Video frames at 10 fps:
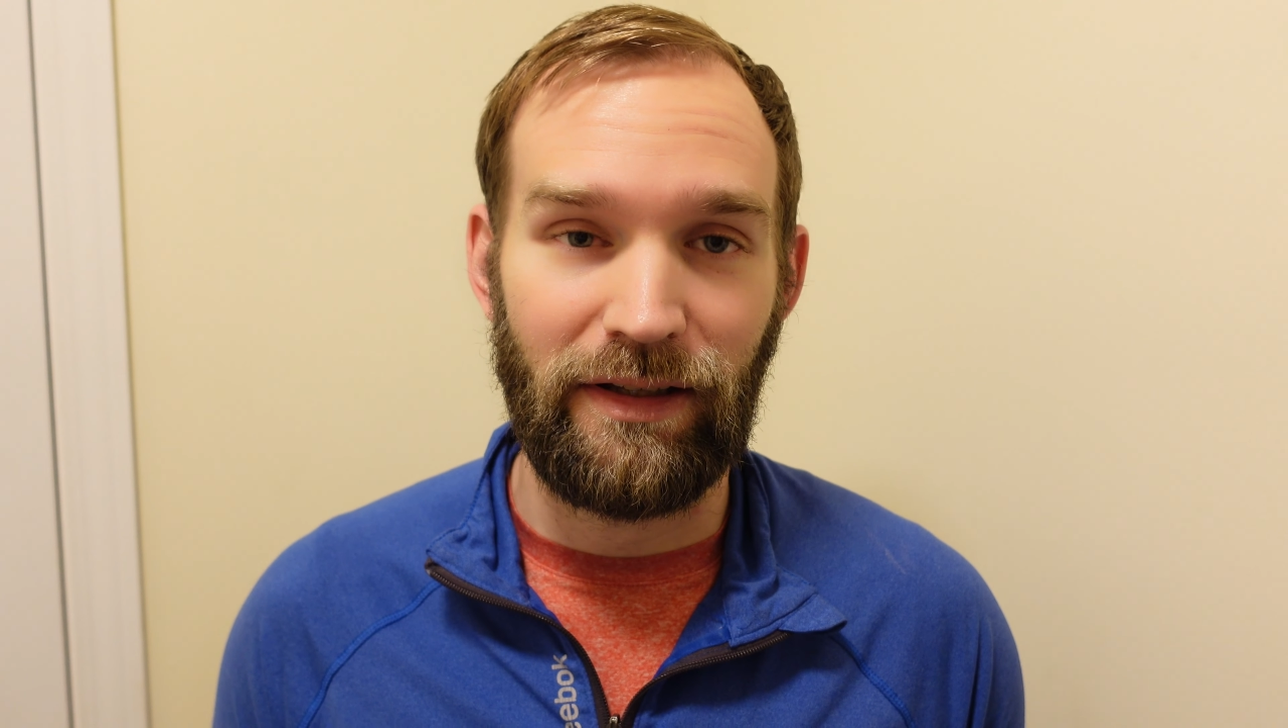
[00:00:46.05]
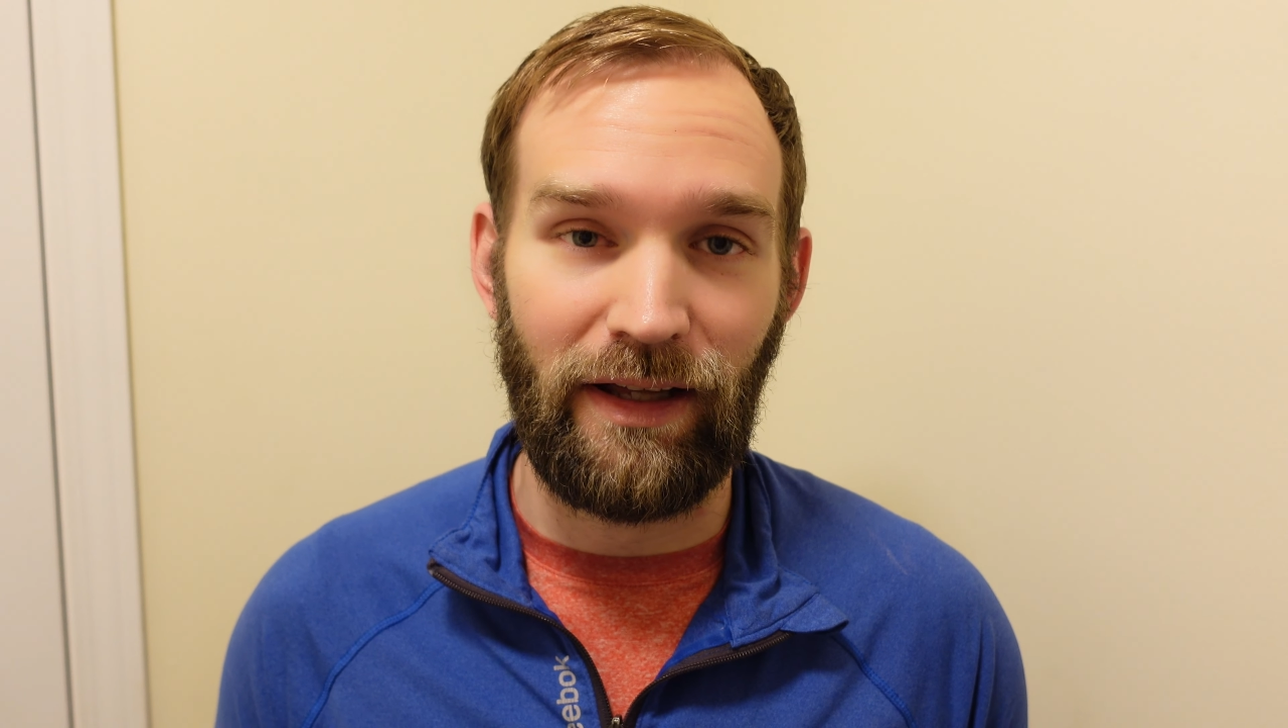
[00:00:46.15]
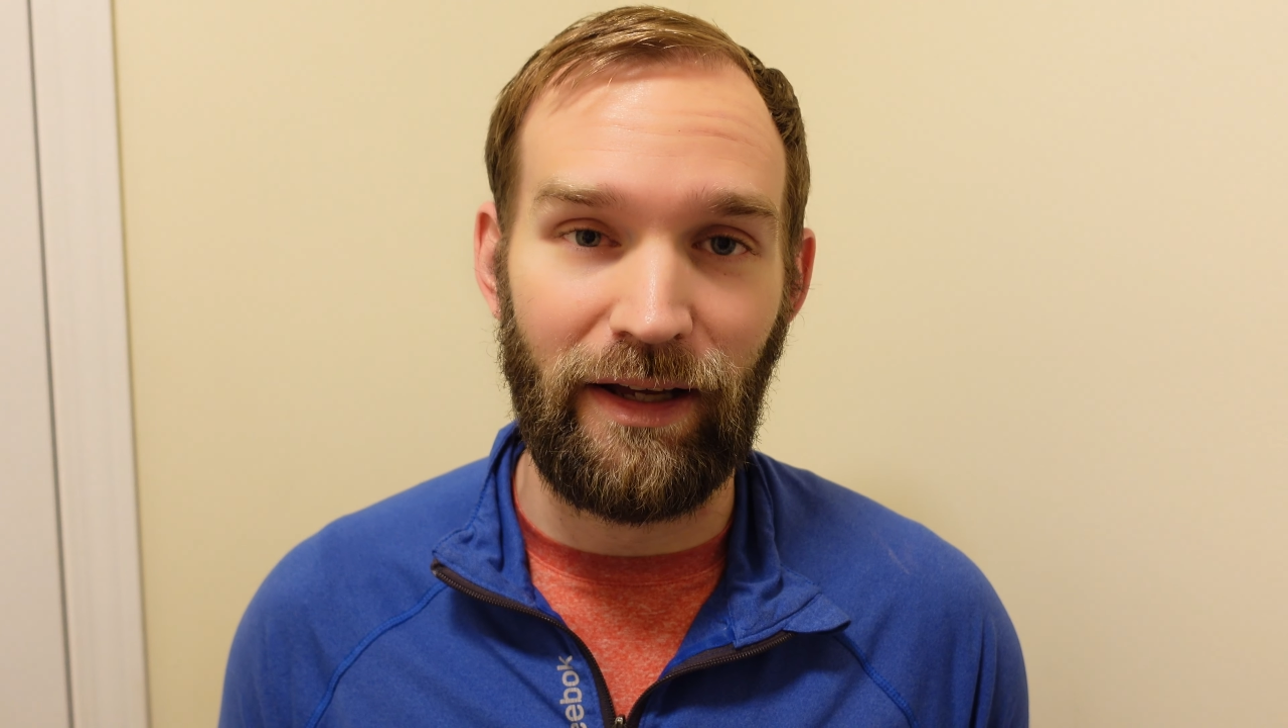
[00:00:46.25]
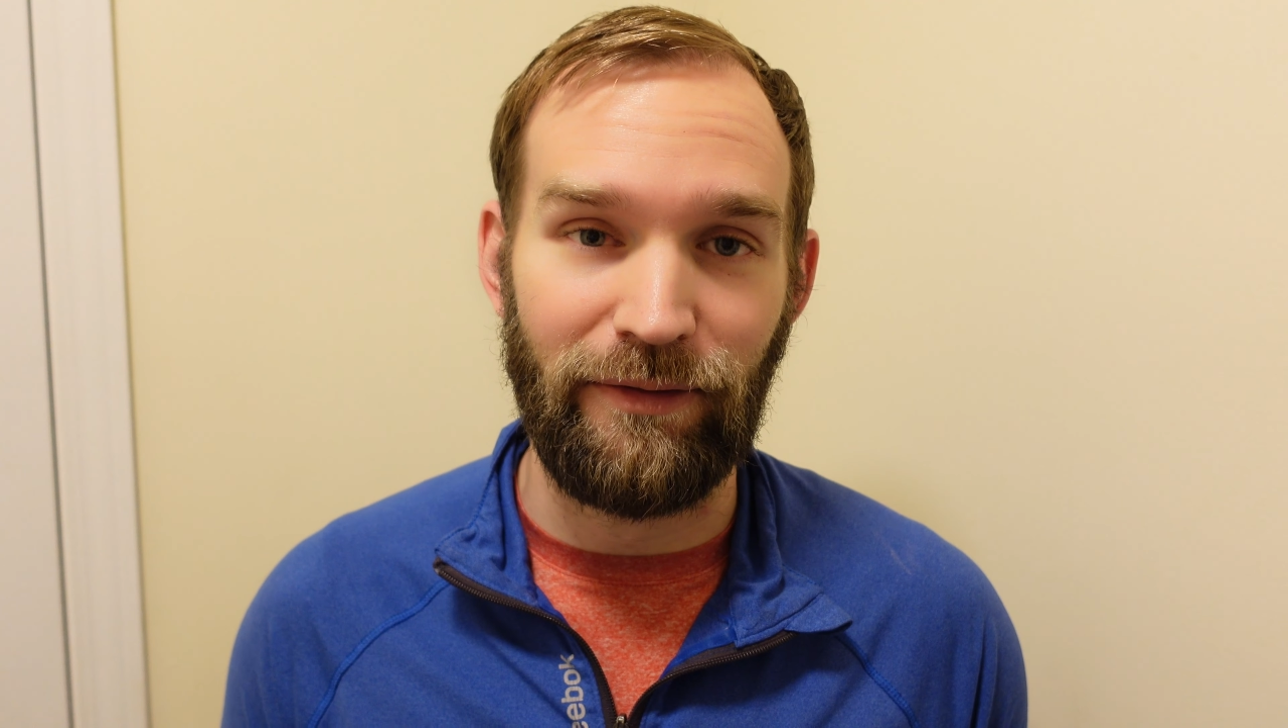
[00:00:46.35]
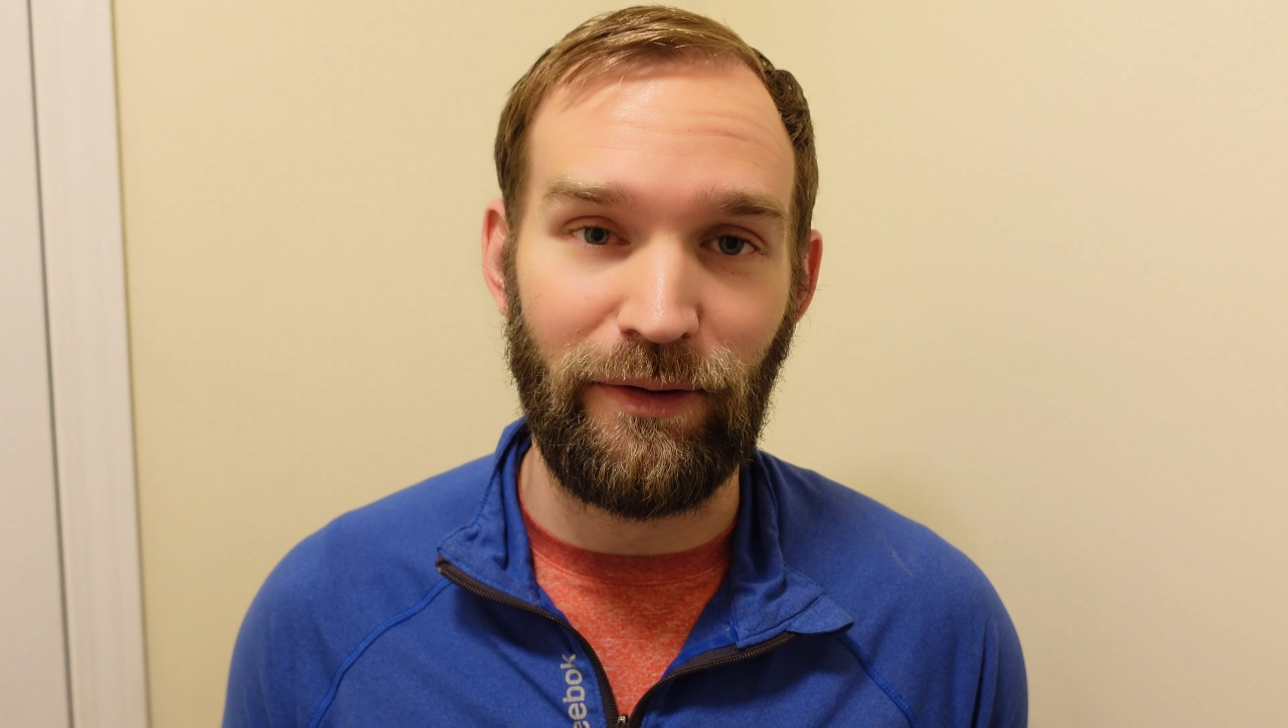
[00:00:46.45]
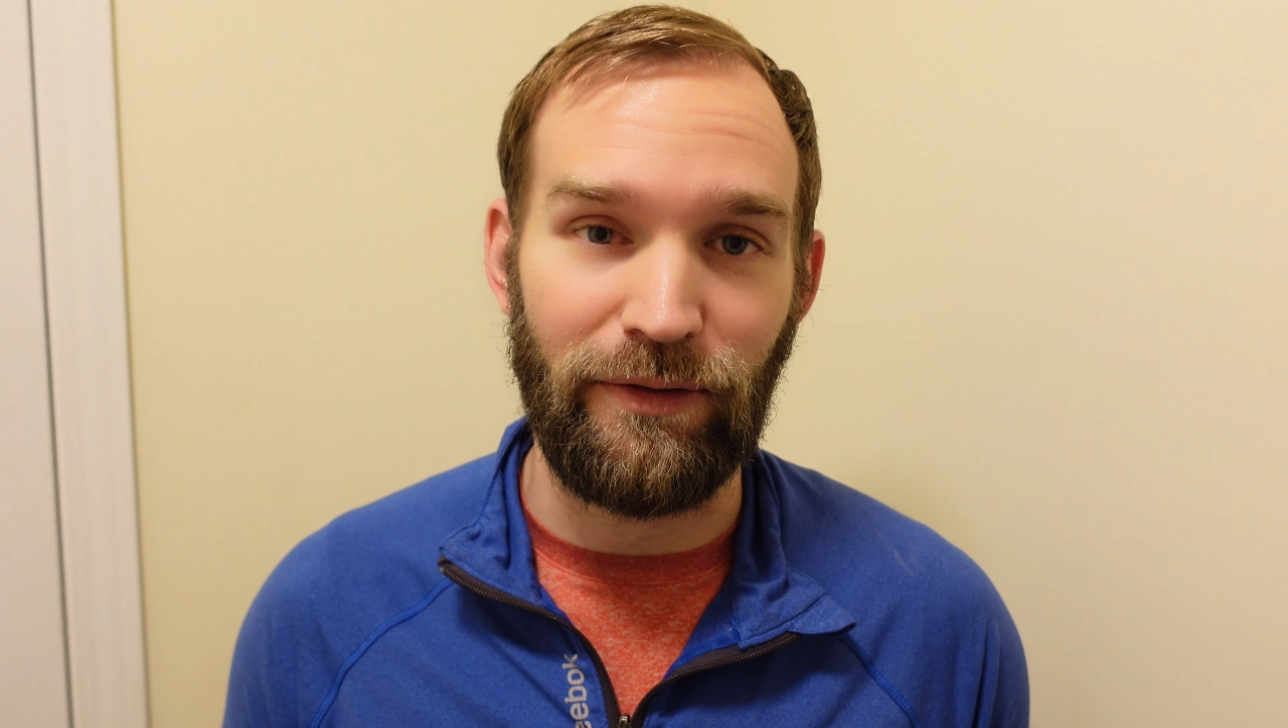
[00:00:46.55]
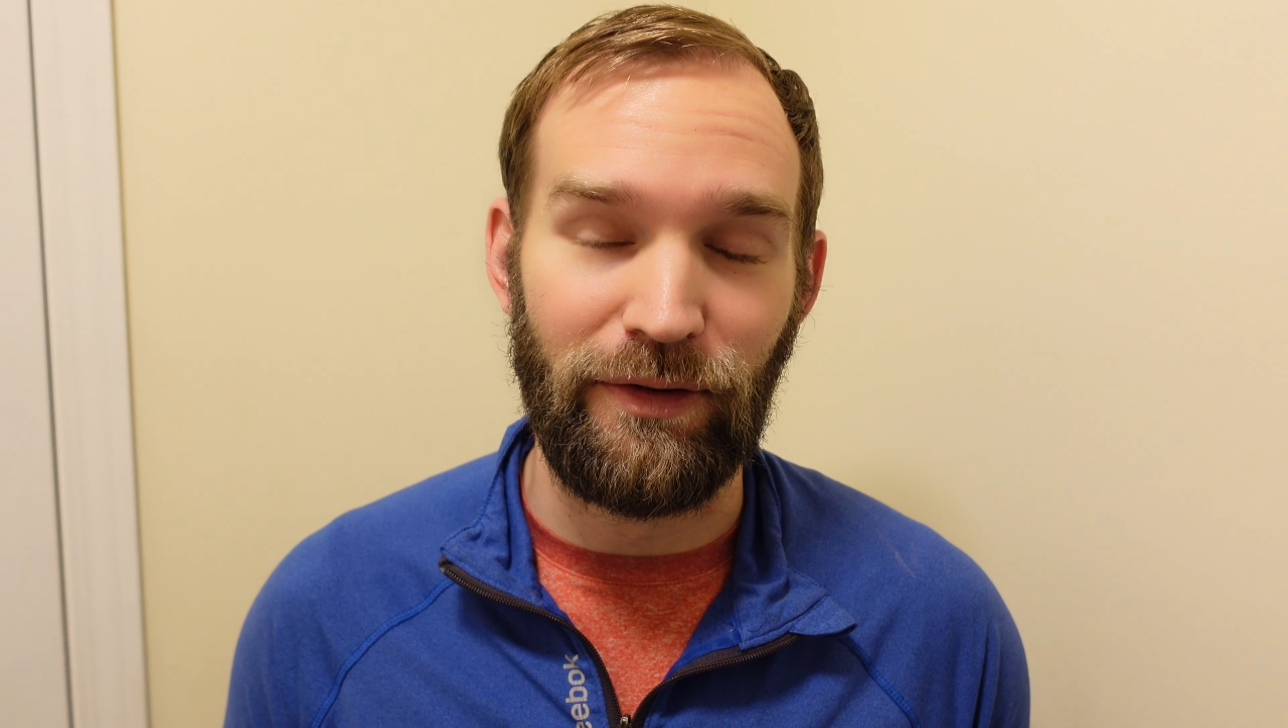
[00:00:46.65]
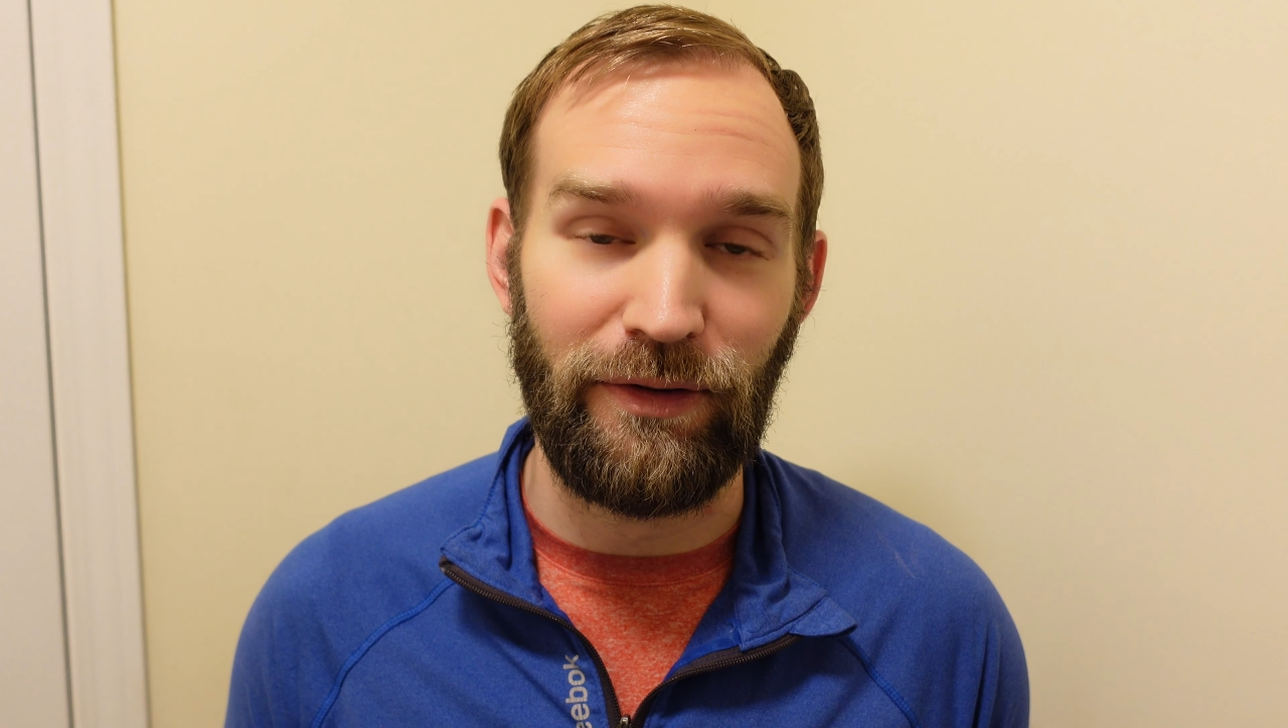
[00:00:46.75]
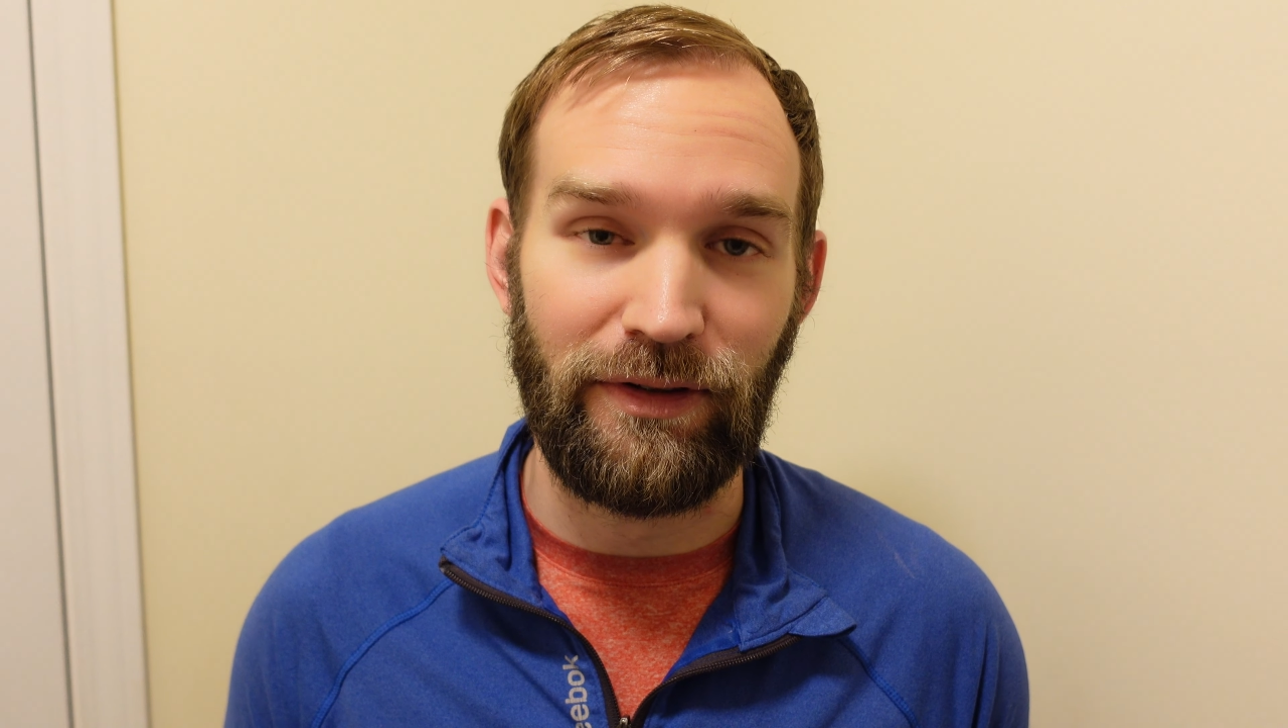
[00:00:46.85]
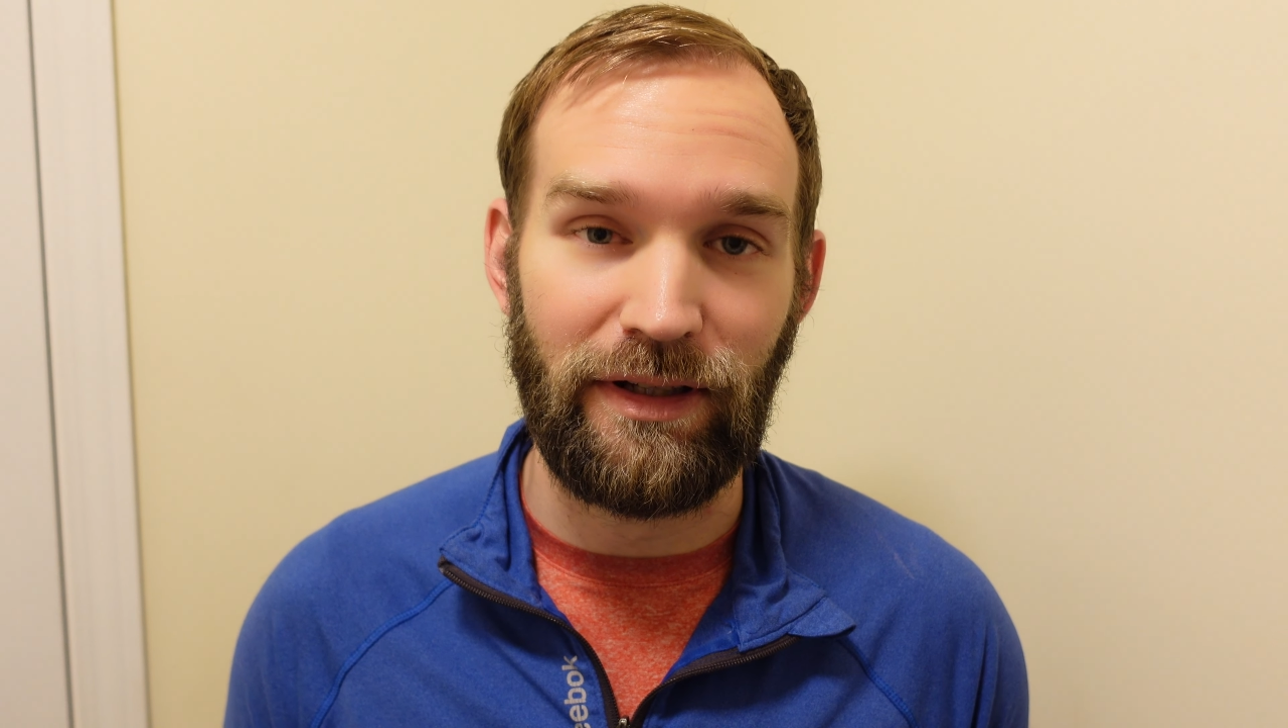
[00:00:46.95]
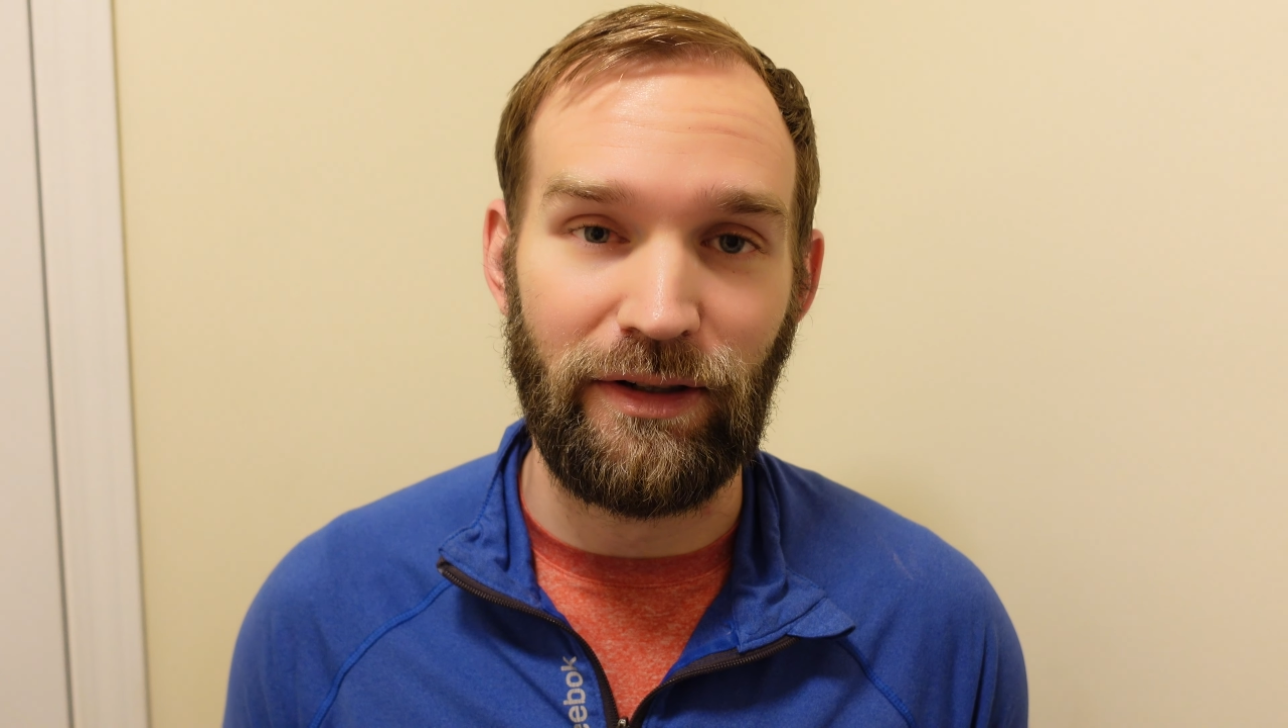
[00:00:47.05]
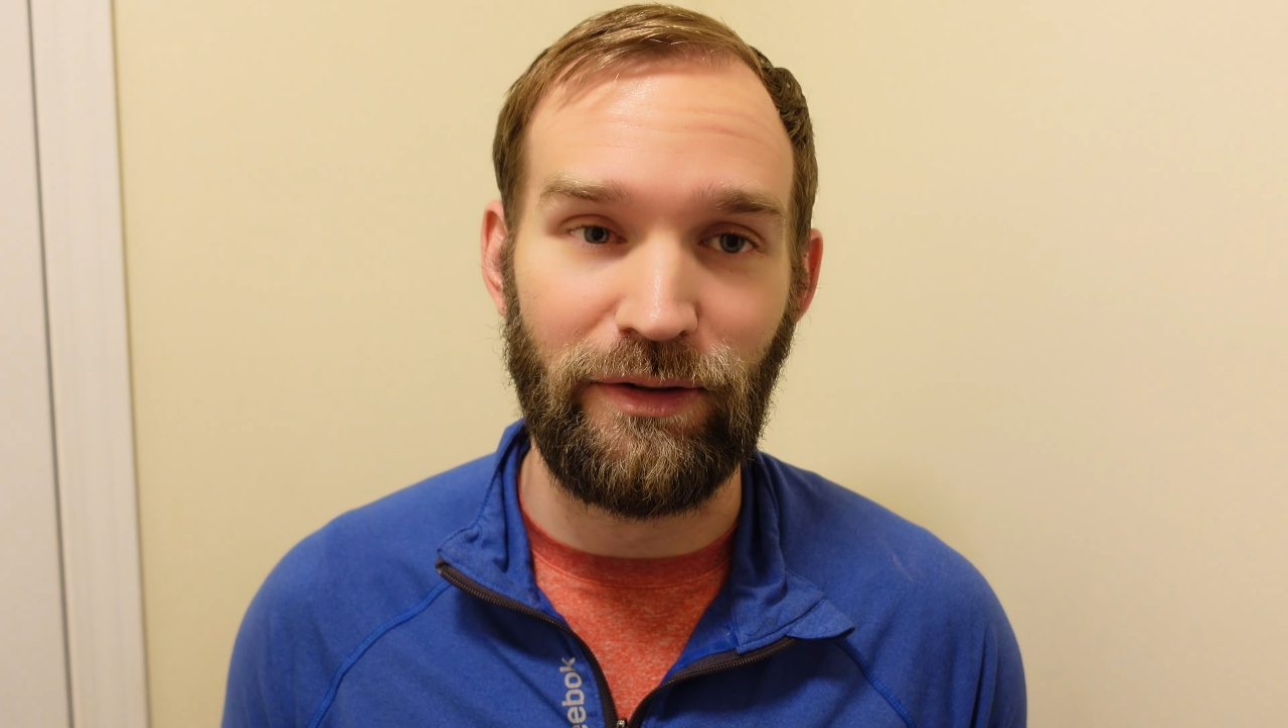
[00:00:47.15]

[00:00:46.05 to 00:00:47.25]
iPhone 13